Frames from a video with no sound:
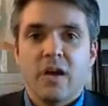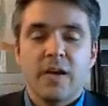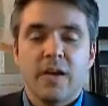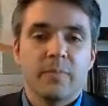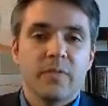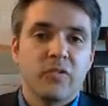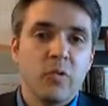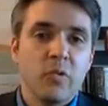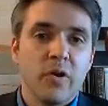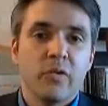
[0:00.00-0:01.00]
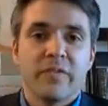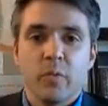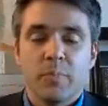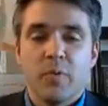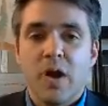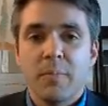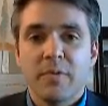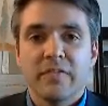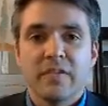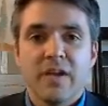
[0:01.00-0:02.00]
to those that were
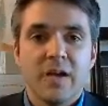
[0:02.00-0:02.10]
promised